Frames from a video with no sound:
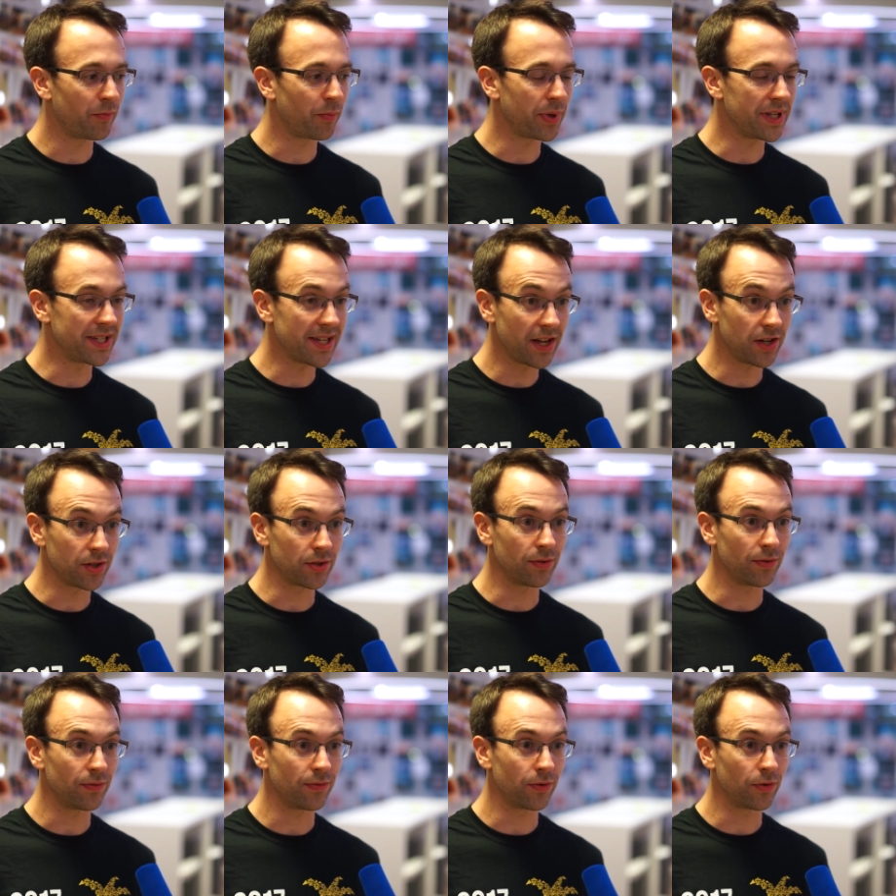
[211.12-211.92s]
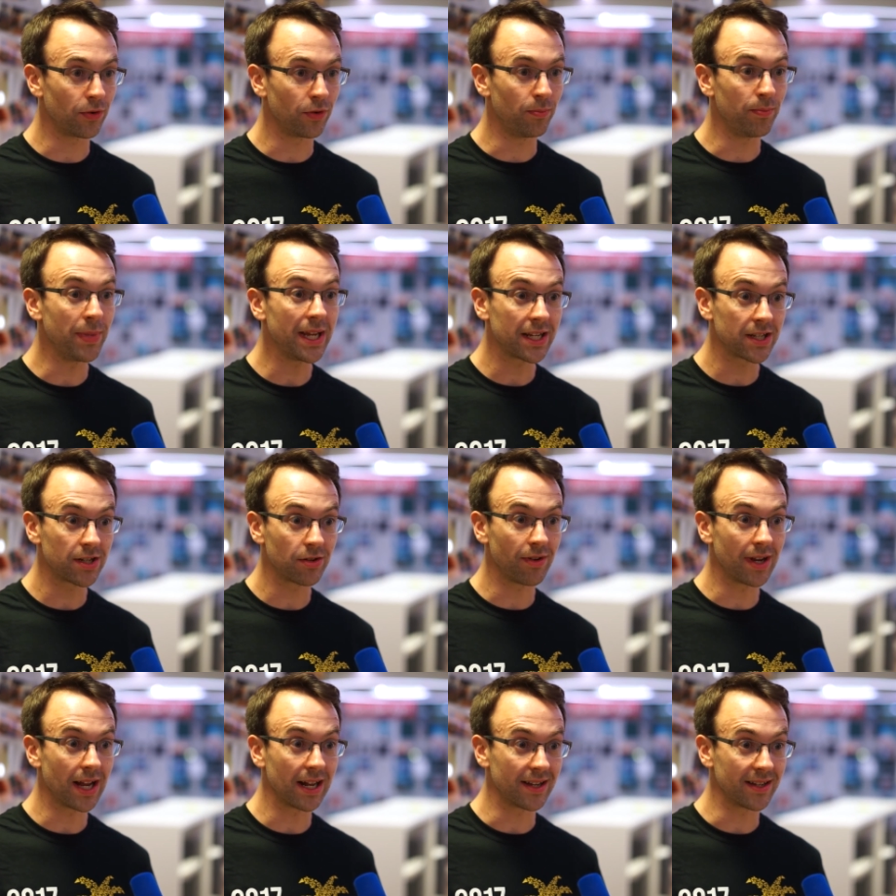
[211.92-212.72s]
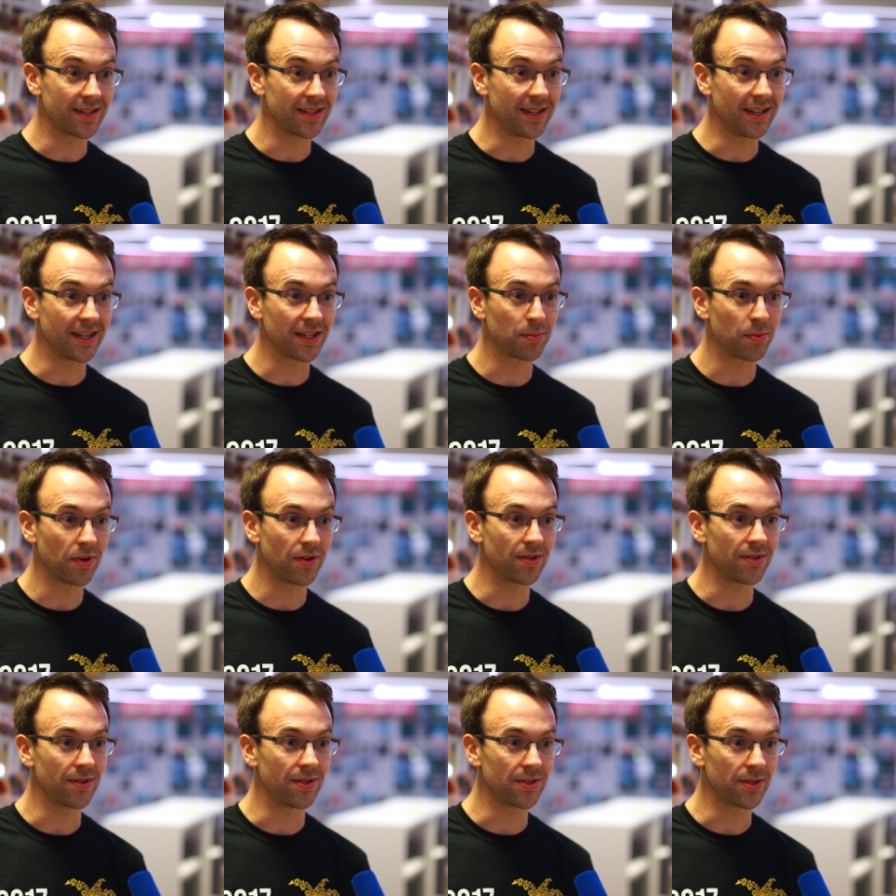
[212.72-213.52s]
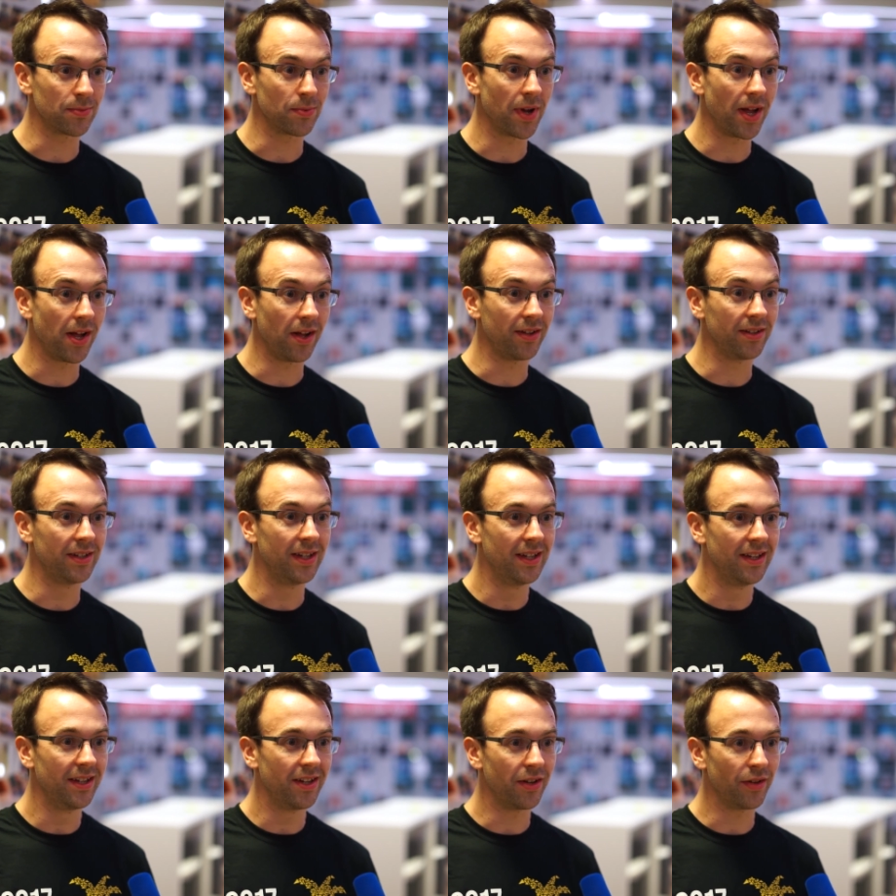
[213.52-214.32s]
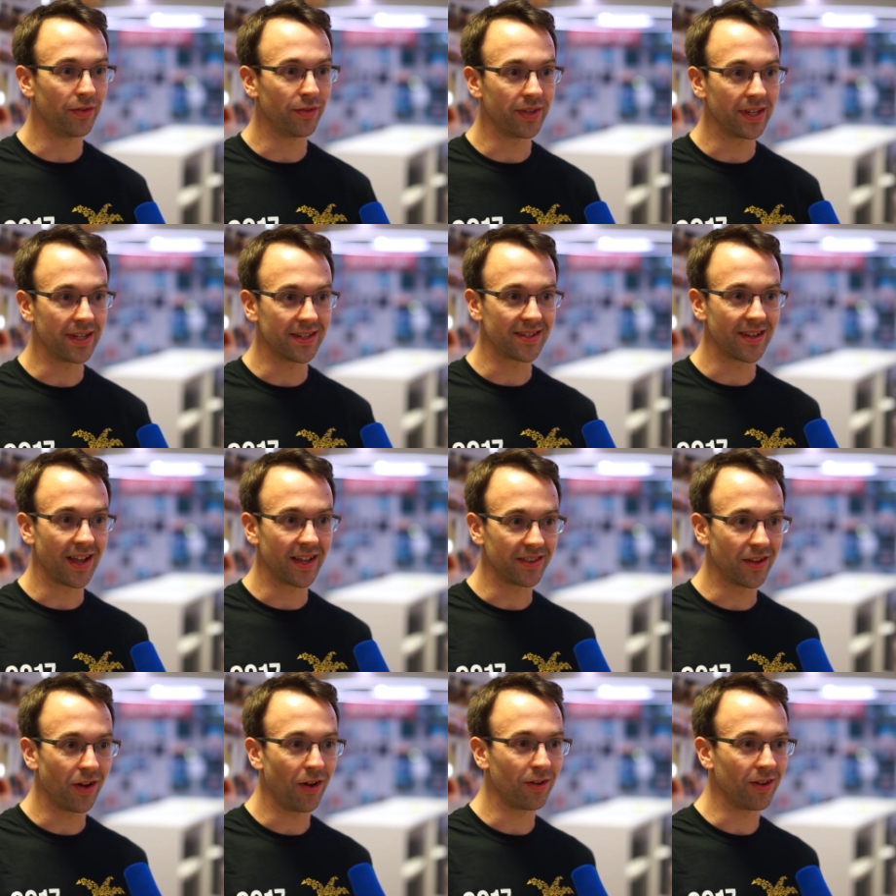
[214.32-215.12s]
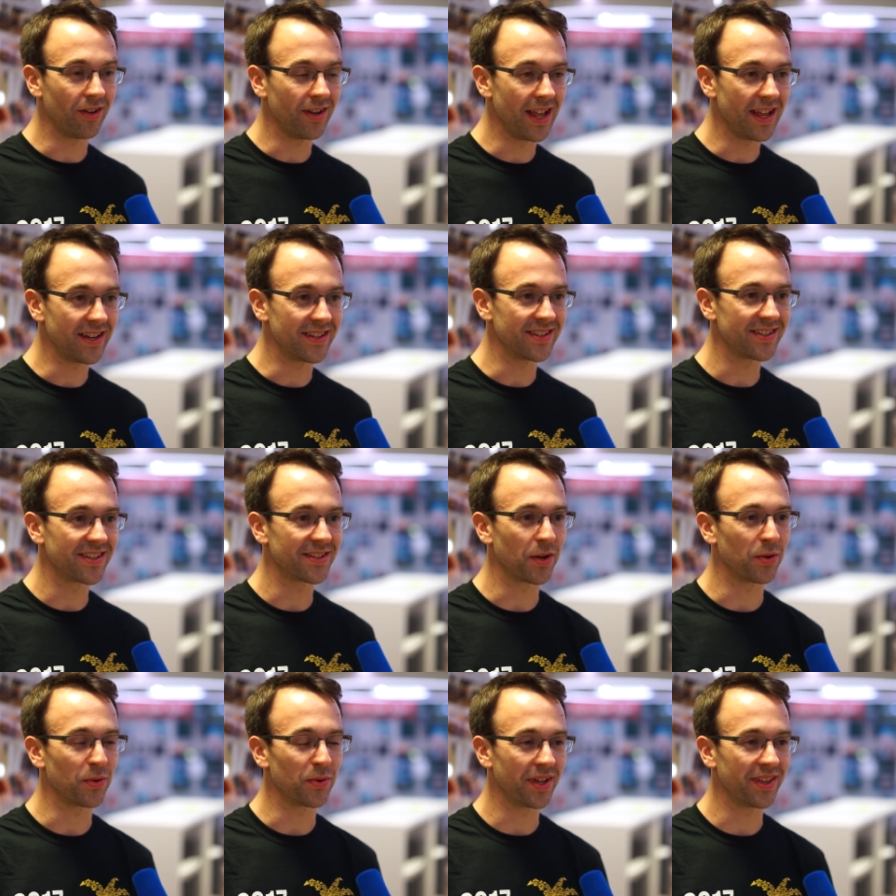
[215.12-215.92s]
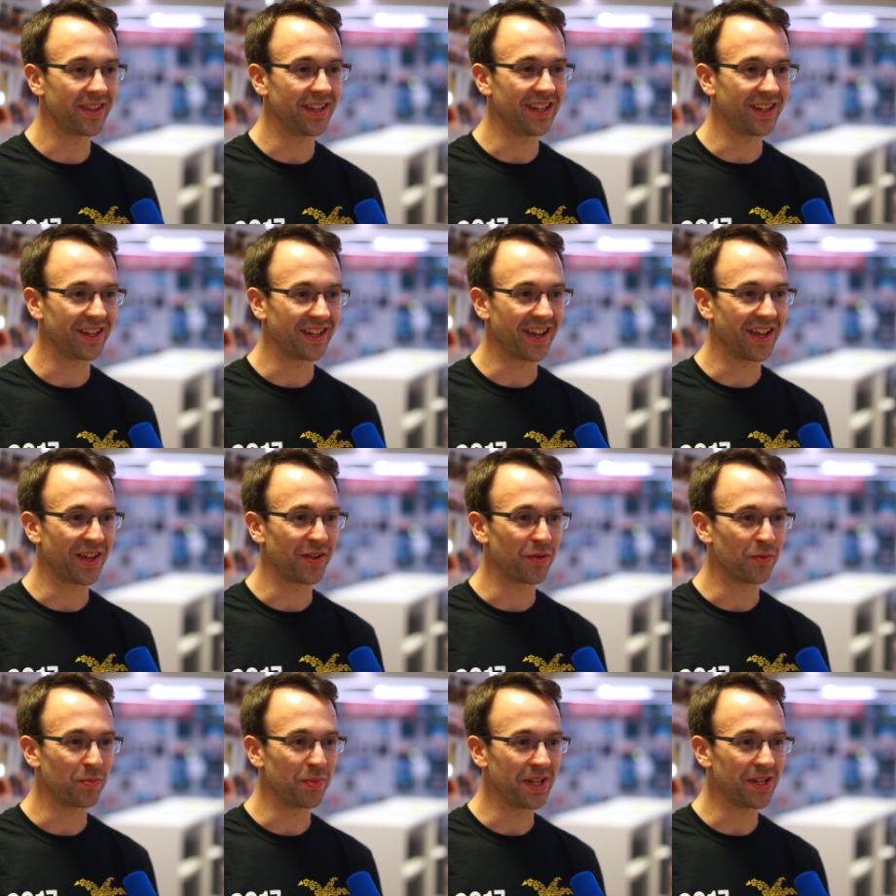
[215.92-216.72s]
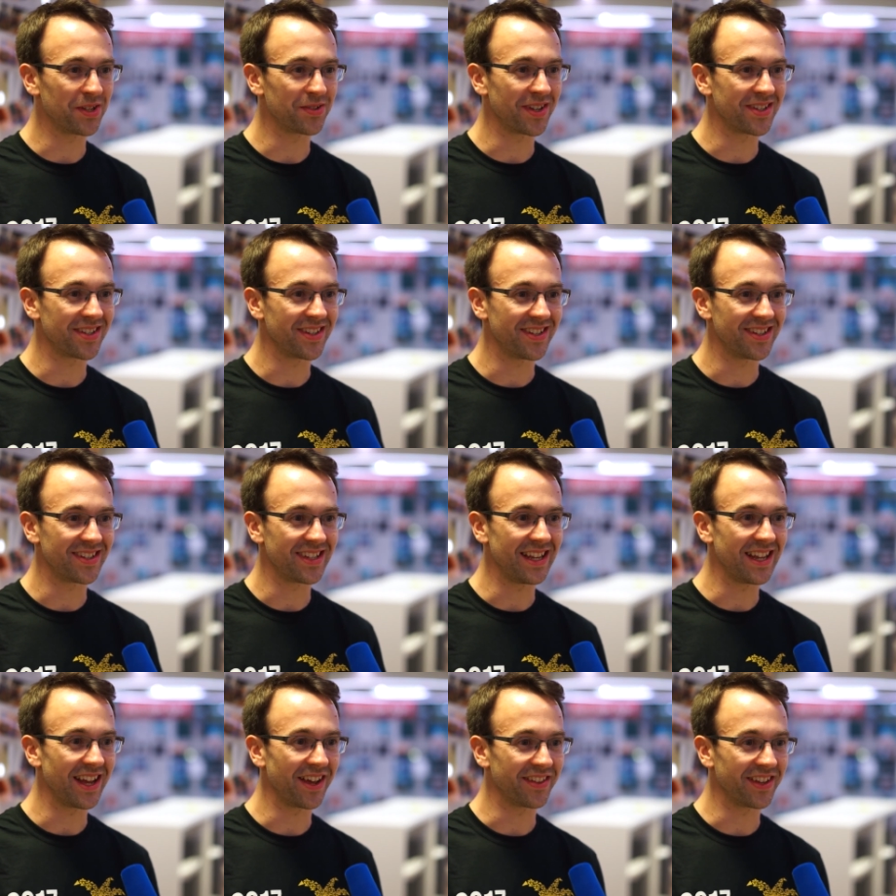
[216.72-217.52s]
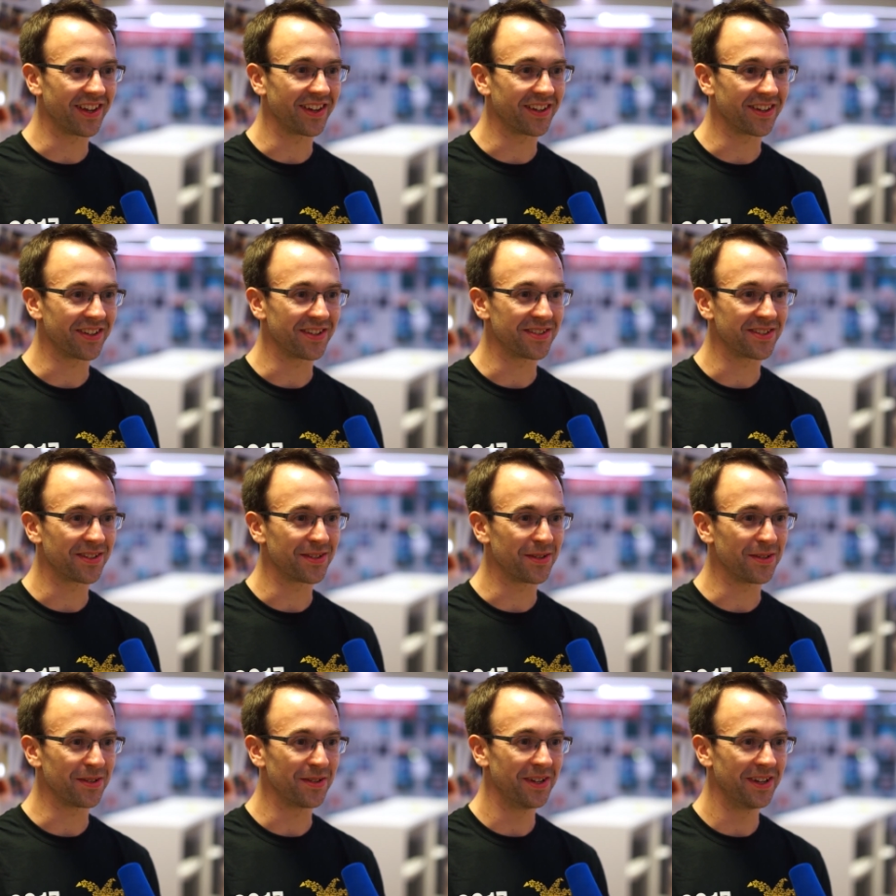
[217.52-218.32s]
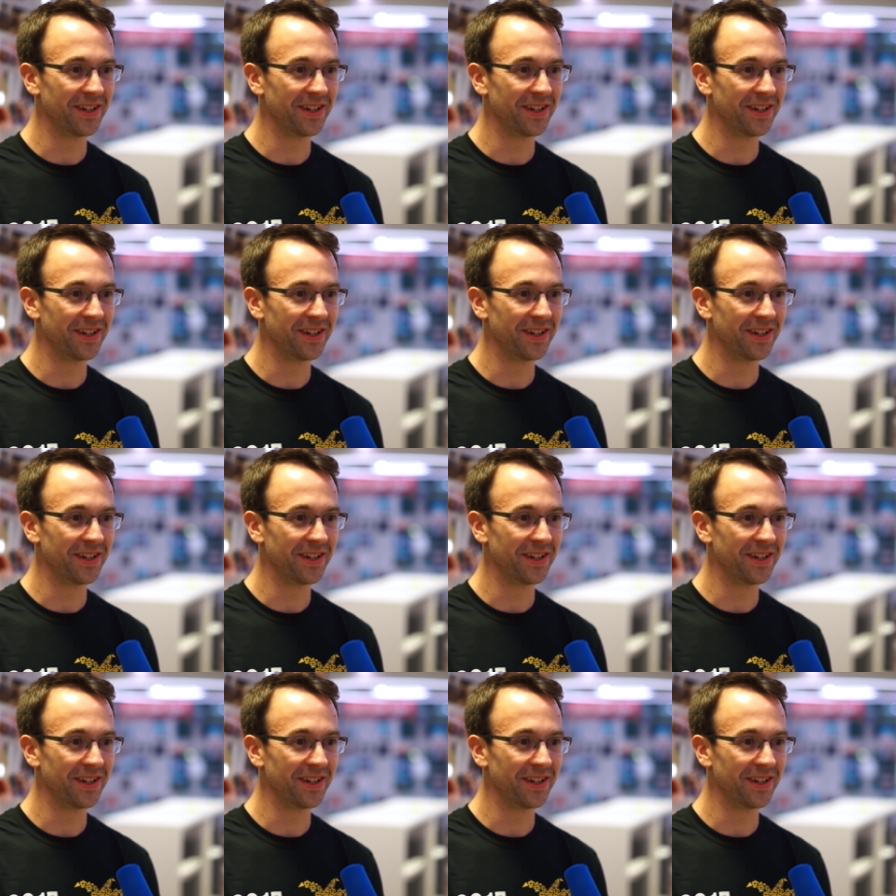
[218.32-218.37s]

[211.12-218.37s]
potential for mixed reality experiences as well on things like the HoloLens, so I think it'll be interesting to see how that goes too.